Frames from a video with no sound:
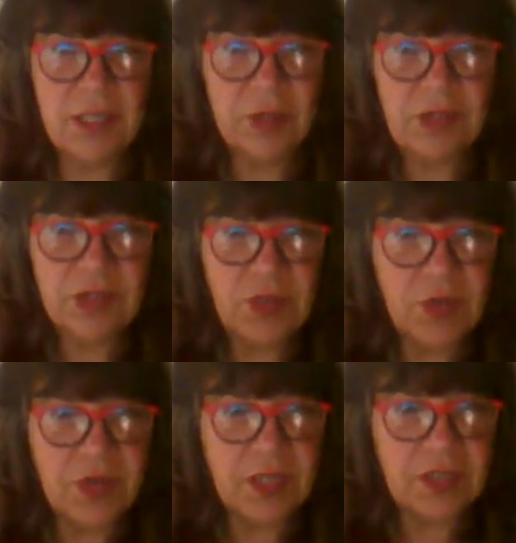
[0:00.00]
what the
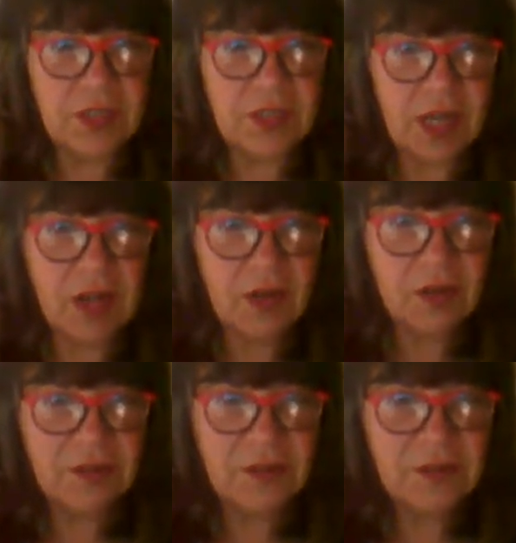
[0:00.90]
story is now.
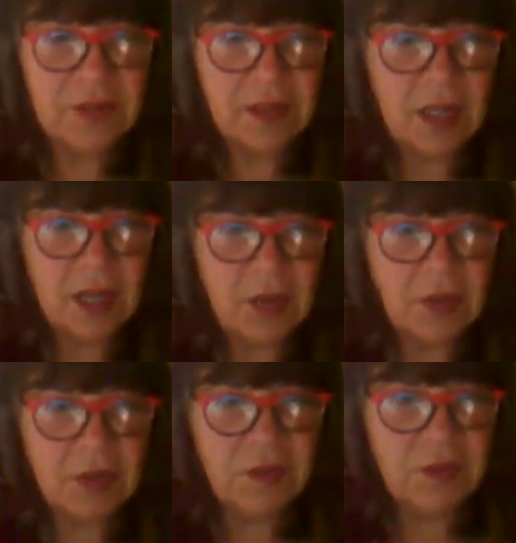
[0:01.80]
I'm going
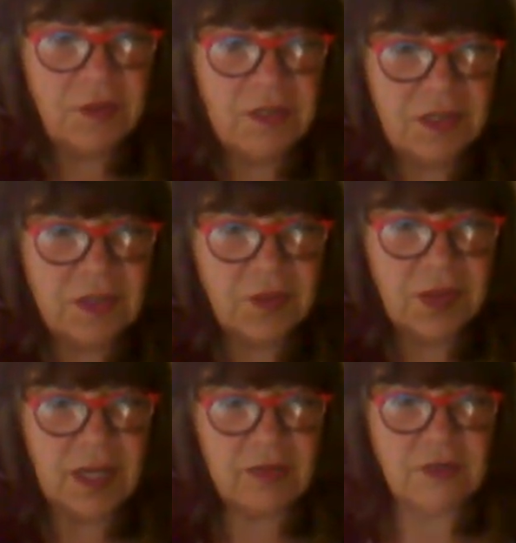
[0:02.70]
to move this
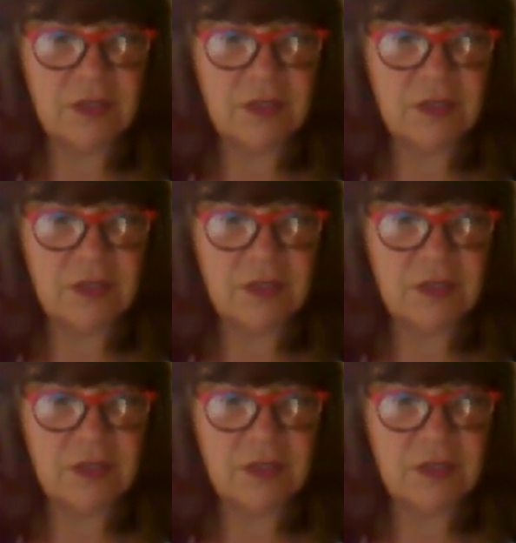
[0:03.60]
around.